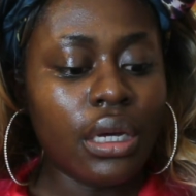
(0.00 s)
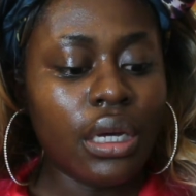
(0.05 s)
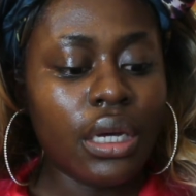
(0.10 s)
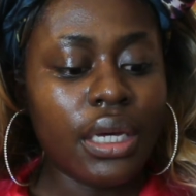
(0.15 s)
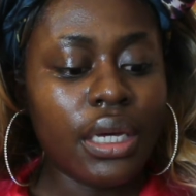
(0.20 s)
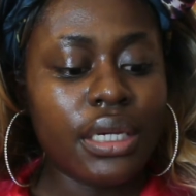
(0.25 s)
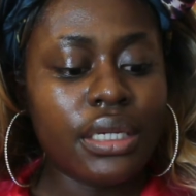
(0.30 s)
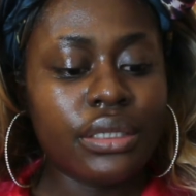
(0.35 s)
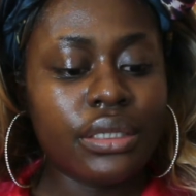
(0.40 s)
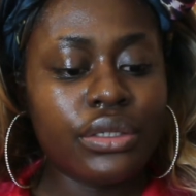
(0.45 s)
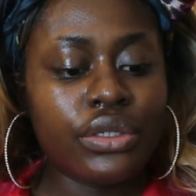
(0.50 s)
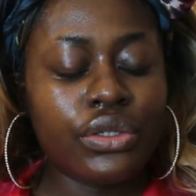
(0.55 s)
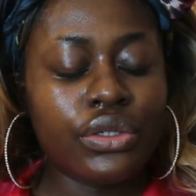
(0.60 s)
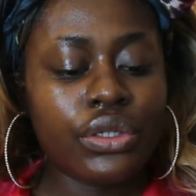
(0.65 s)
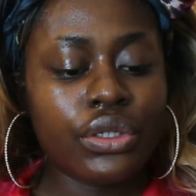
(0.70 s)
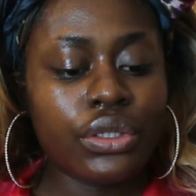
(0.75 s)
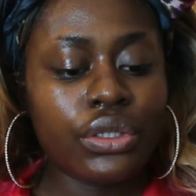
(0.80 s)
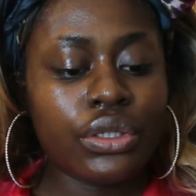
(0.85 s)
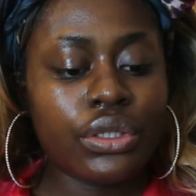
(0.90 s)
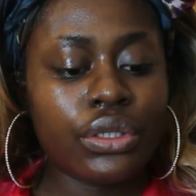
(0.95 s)
it is
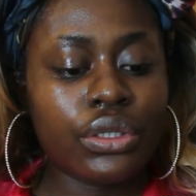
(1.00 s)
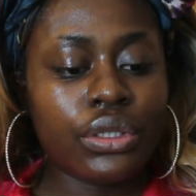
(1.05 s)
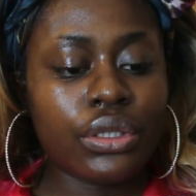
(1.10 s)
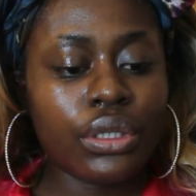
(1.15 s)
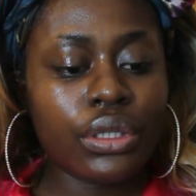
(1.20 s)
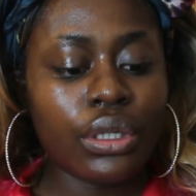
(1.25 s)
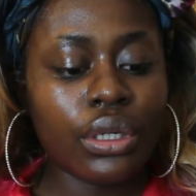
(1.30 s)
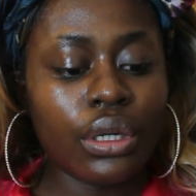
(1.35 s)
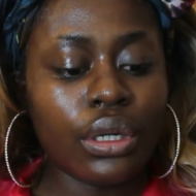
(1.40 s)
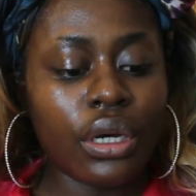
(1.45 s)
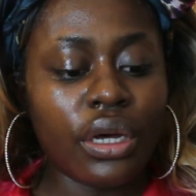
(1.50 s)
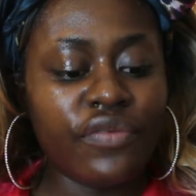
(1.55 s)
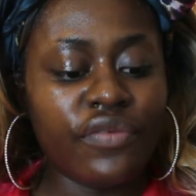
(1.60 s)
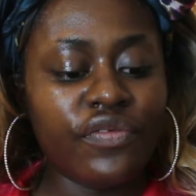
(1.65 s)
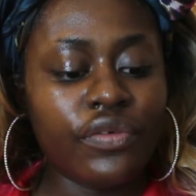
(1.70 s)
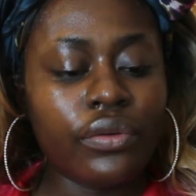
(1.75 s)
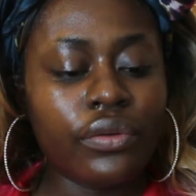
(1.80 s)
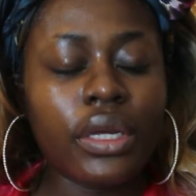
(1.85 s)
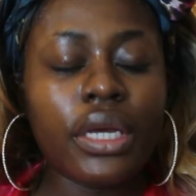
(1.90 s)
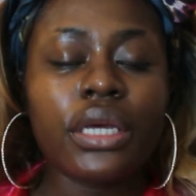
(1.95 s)
just, I
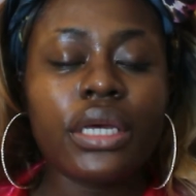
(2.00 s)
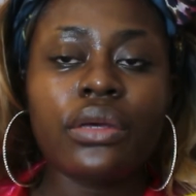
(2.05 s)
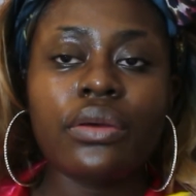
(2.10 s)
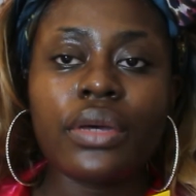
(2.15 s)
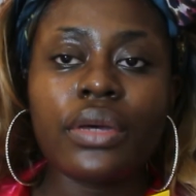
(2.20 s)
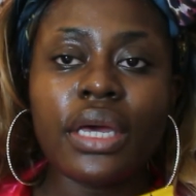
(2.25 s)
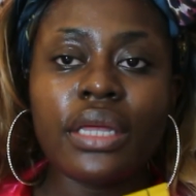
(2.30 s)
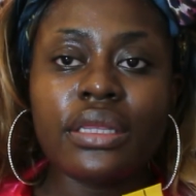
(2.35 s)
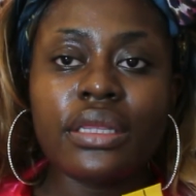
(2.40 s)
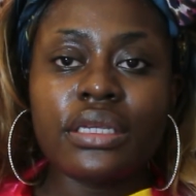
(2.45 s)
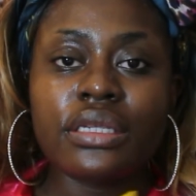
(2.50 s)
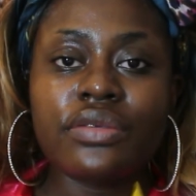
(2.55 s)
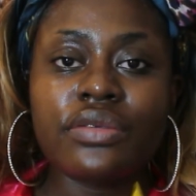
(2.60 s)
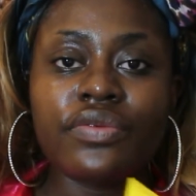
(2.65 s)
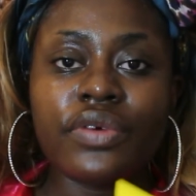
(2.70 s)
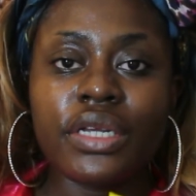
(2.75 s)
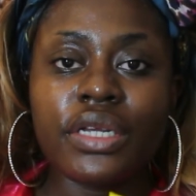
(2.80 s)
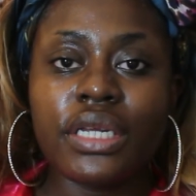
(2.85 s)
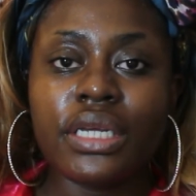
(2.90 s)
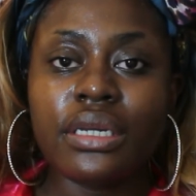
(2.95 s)
feel like you get these
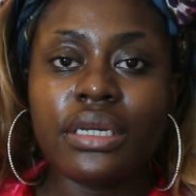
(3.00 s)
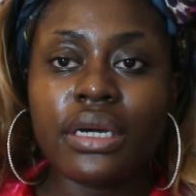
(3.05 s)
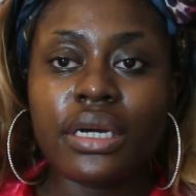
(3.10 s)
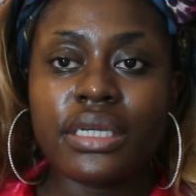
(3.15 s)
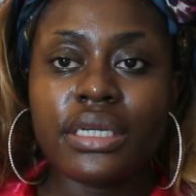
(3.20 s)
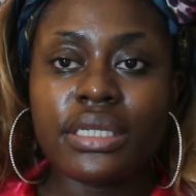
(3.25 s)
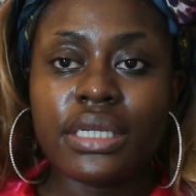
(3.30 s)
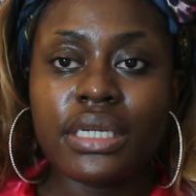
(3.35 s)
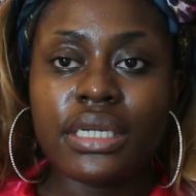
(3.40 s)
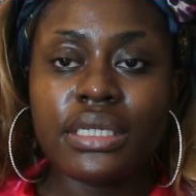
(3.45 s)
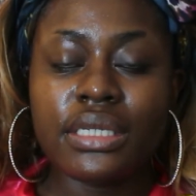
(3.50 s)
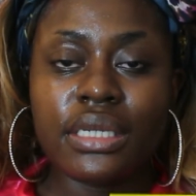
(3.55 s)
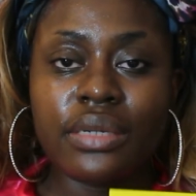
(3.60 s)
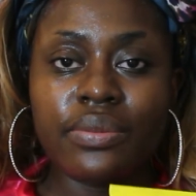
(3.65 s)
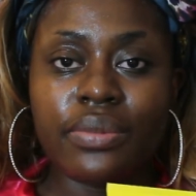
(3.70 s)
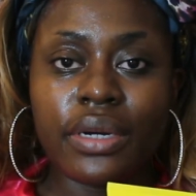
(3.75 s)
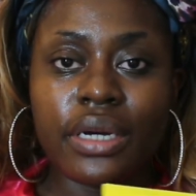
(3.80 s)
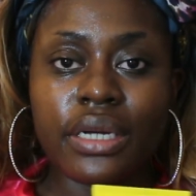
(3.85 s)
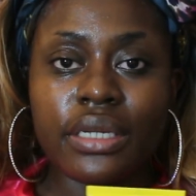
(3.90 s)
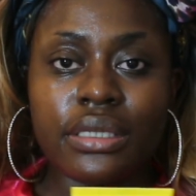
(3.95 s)
really nice indie
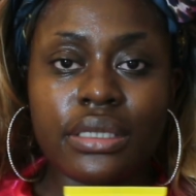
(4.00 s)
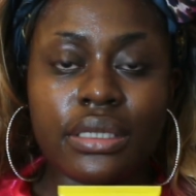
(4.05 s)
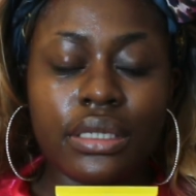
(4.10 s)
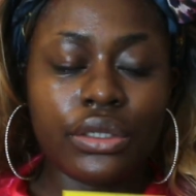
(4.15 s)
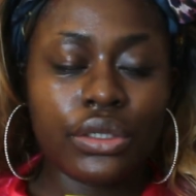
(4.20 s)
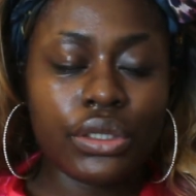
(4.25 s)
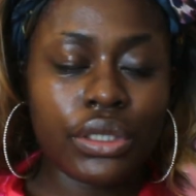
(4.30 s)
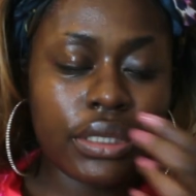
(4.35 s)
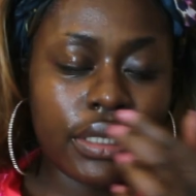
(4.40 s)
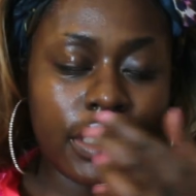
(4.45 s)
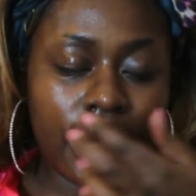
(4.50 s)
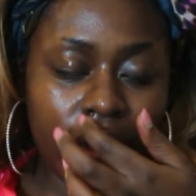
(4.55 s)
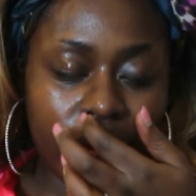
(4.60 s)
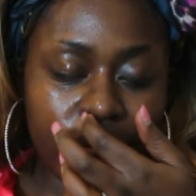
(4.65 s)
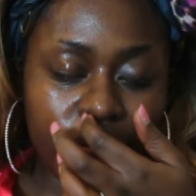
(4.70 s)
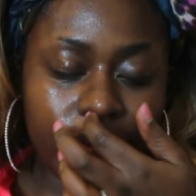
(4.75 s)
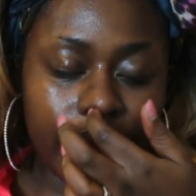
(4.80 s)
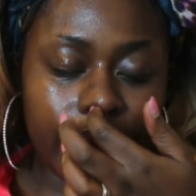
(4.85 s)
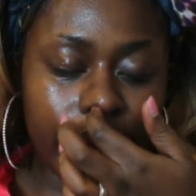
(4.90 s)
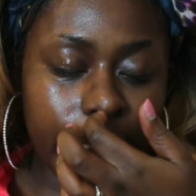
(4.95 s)
brands that just
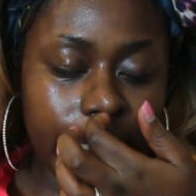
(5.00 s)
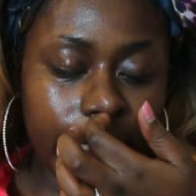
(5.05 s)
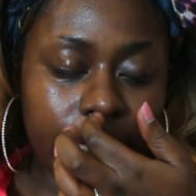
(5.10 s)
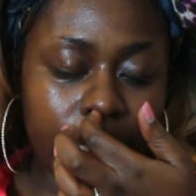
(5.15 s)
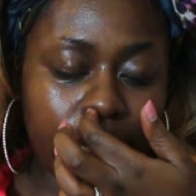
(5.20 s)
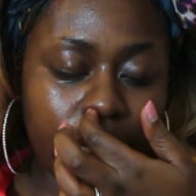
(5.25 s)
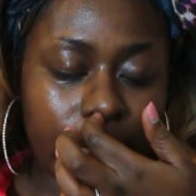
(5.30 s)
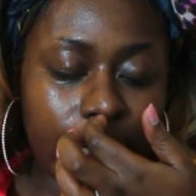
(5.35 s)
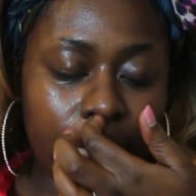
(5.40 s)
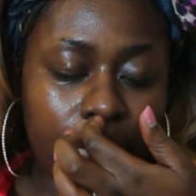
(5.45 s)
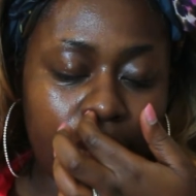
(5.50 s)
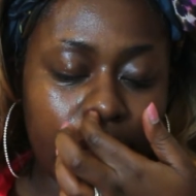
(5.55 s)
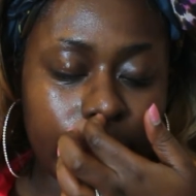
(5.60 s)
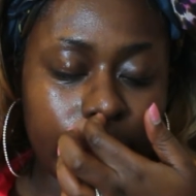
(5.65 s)
have really